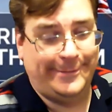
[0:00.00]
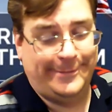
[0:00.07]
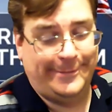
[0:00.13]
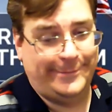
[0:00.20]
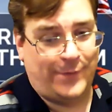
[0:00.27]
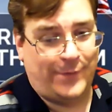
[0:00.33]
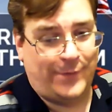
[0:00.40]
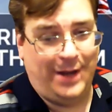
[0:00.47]

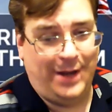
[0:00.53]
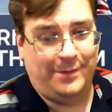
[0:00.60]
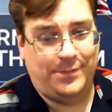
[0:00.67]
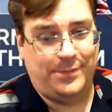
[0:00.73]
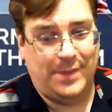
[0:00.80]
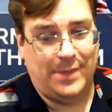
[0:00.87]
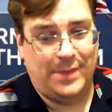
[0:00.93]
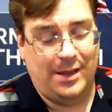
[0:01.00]
Right?
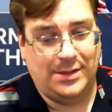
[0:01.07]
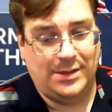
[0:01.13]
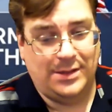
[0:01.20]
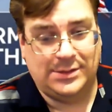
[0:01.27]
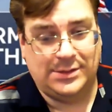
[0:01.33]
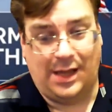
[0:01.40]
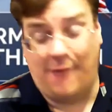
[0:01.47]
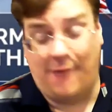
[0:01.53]

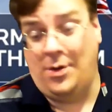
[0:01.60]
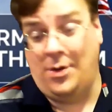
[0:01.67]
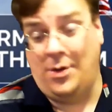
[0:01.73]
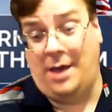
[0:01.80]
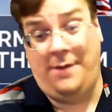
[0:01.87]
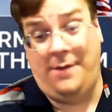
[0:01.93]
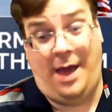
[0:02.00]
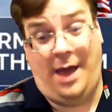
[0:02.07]

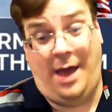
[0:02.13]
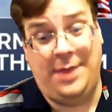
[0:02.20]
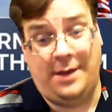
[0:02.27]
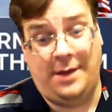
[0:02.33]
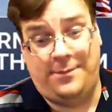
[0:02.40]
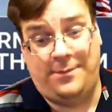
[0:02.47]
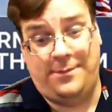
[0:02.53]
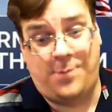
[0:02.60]
I think
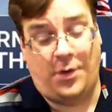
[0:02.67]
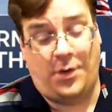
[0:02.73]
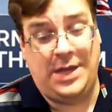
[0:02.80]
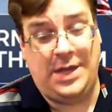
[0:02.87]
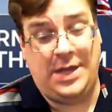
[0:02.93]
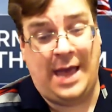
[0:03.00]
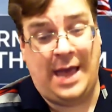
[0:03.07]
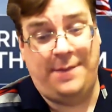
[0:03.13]
if Bernie
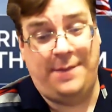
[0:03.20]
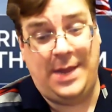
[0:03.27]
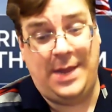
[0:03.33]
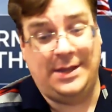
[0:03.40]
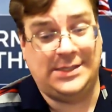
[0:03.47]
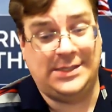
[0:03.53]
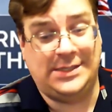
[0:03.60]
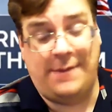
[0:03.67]
had been
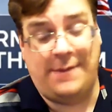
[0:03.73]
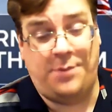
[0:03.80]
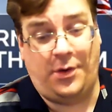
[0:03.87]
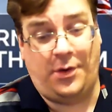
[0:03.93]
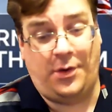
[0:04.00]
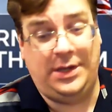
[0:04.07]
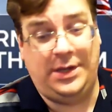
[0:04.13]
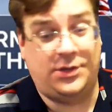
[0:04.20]
the same
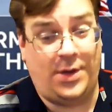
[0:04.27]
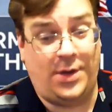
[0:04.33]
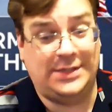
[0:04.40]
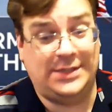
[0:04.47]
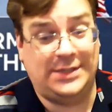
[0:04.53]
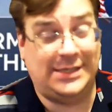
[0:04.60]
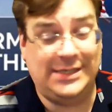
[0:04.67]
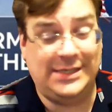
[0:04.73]
Bernie in
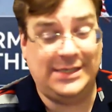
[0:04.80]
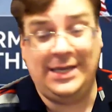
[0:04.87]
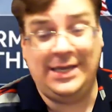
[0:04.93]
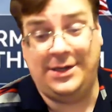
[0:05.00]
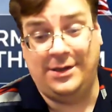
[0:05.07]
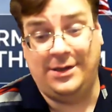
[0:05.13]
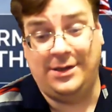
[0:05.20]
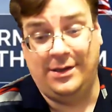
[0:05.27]

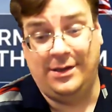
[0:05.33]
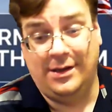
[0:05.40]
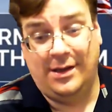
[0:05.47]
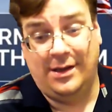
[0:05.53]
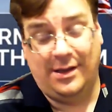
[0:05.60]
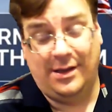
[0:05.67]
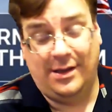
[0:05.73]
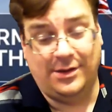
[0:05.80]
2016,
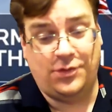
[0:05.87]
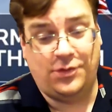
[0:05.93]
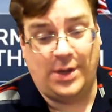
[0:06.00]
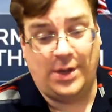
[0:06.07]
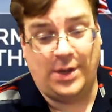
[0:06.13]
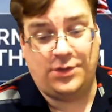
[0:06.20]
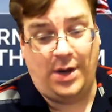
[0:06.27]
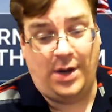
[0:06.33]
in
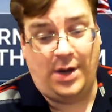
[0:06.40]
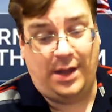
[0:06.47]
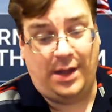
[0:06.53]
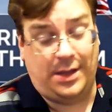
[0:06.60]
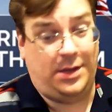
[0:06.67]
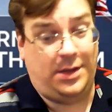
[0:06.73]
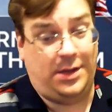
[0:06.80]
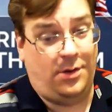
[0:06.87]
2020, I
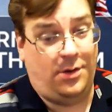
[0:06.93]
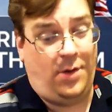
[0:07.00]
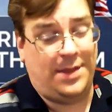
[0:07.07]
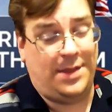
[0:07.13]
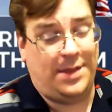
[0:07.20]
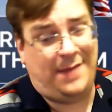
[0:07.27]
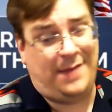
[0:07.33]
think he could have won that.